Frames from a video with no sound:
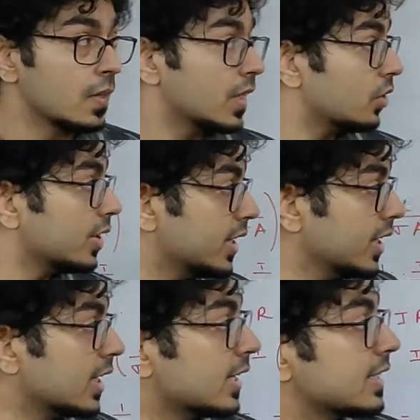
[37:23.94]
Now
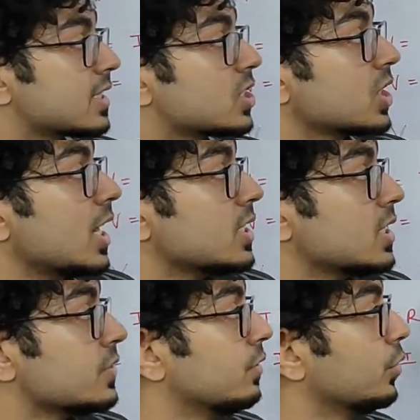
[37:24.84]
here this charge
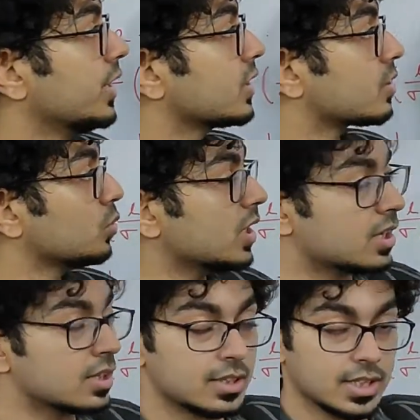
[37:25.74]
is flowing through
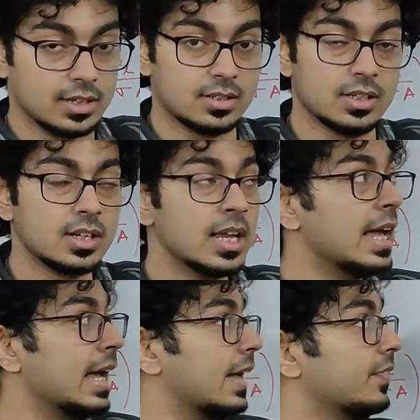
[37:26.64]
the conductor
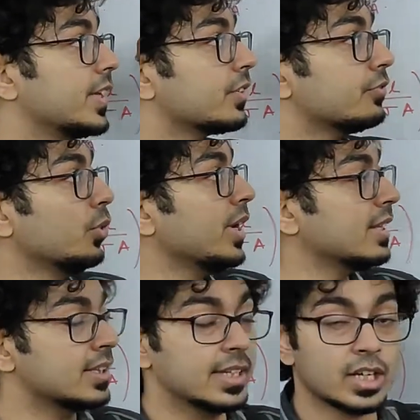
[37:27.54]
and they are
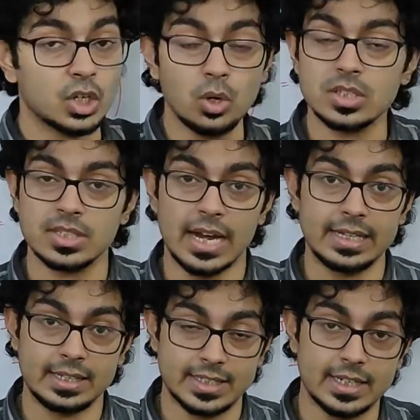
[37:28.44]
flowing, they are not
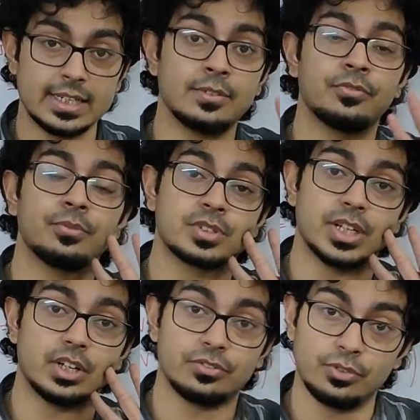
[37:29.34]
static, they are in a
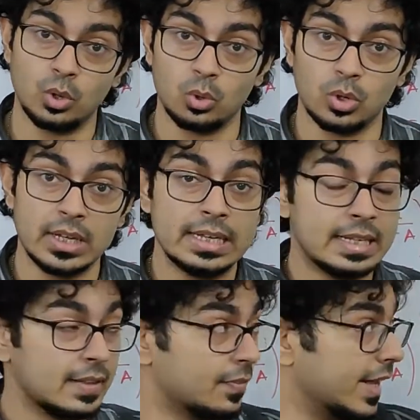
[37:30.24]
state of flow.
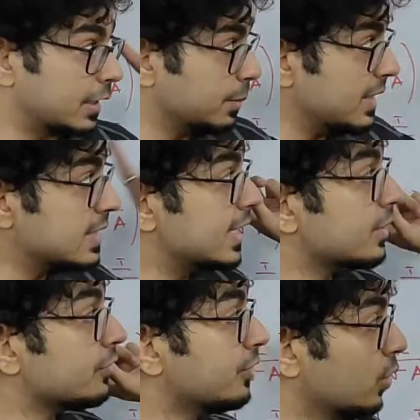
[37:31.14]
That means they
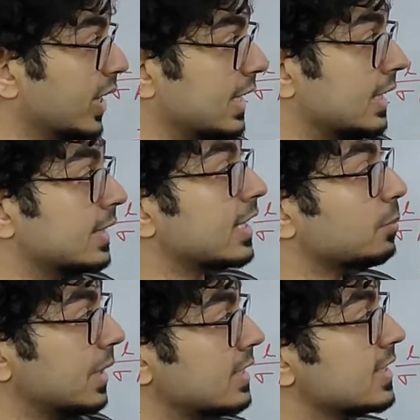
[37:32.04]
are flowing, that
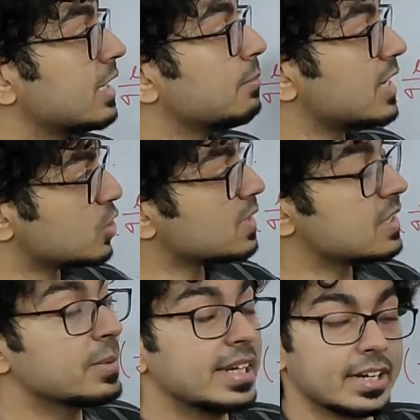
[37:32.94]
means there must be
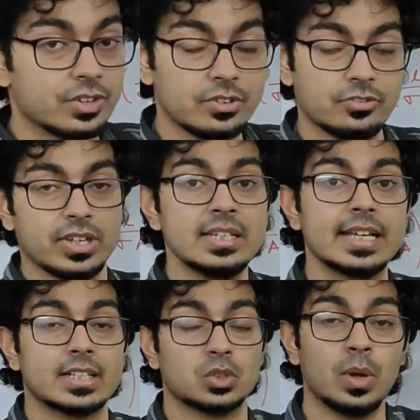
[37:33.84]
some electric field,
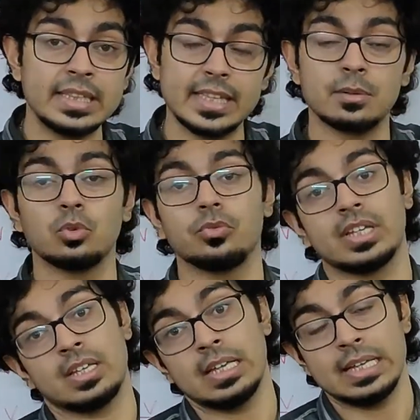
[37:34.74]
that's why they are
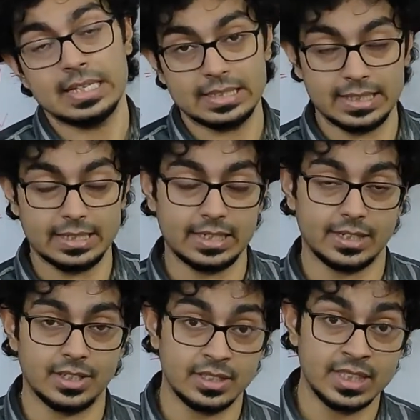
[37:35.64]
moving in
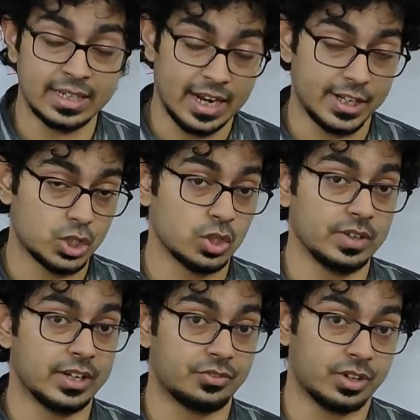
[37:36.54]
that direction of
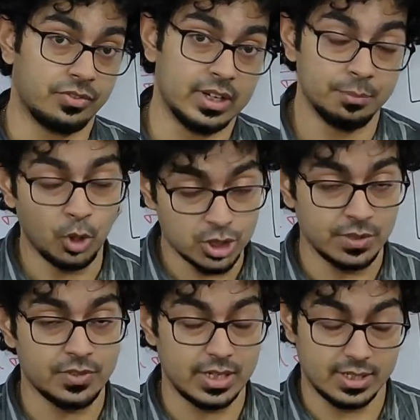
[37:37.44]
electric field.
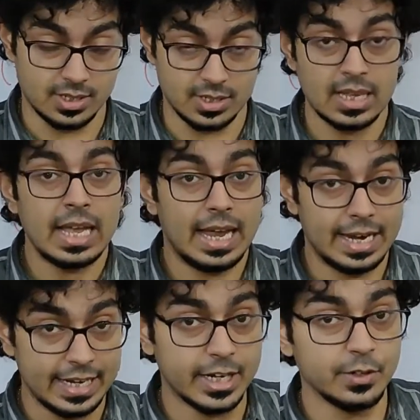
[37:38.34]
Positive charges
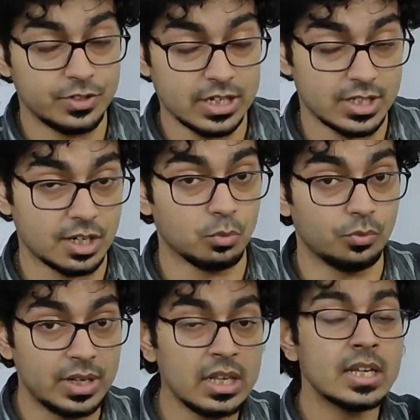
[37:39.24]
and negative charges are
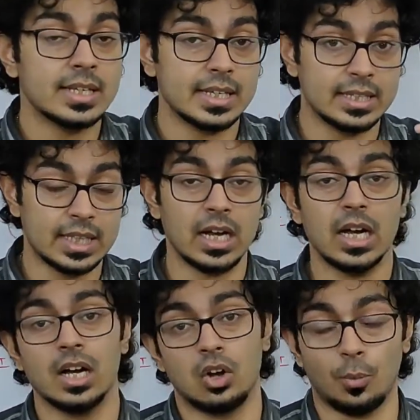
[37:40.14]
moving in
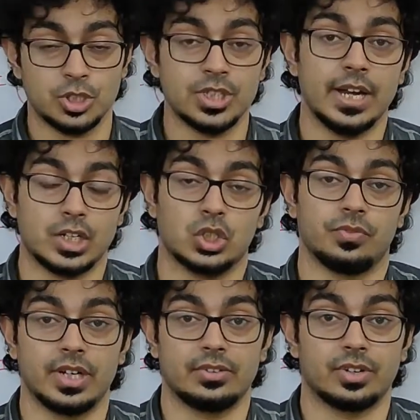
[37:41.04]
the opposite direction
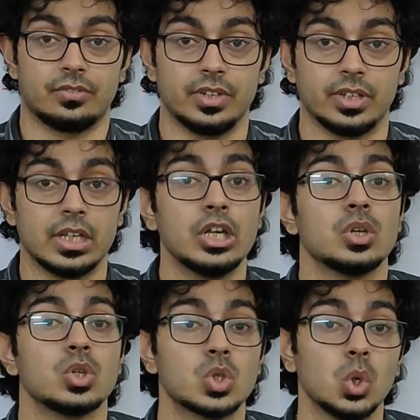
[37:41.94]
of electric field.
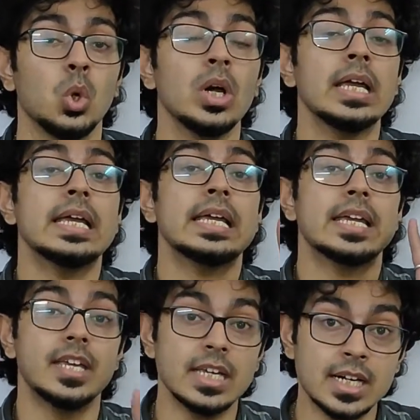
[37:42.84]
So
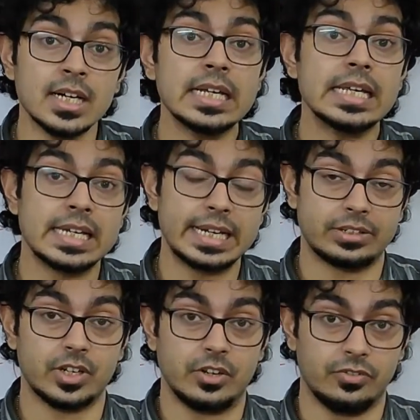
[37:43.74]
here
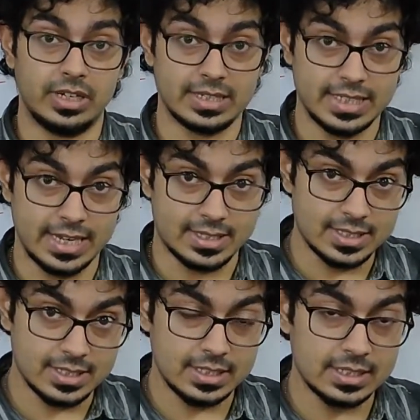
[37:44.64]
electric field
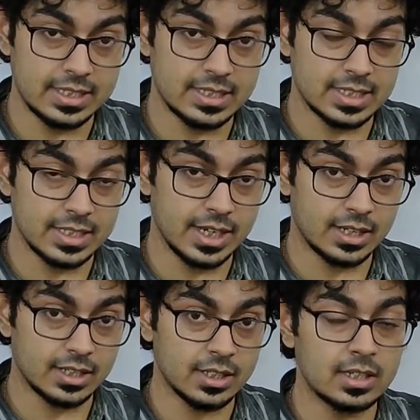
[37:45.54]
exists in this
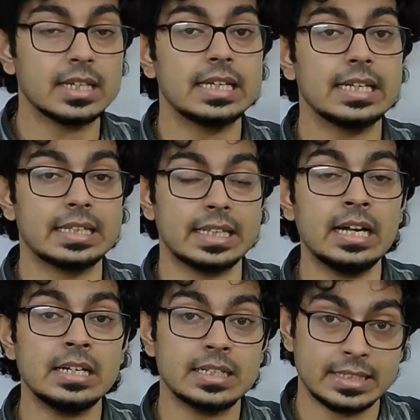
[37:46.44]
conductor in
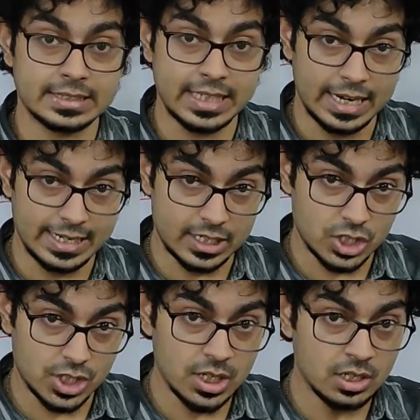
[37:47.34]
the
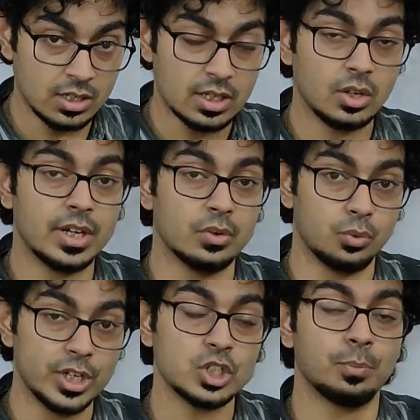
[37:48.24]
direction
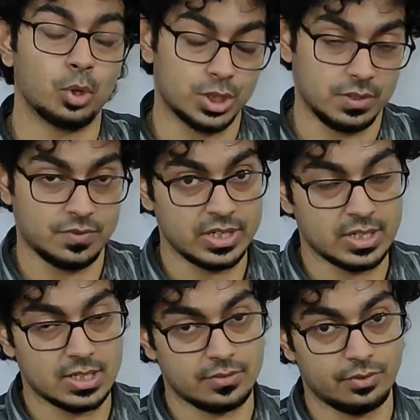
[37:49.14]
in which positive
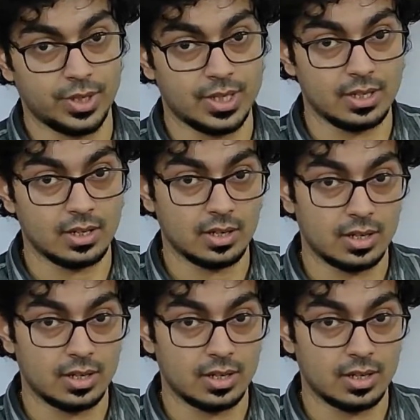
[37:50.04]
charges are flowing,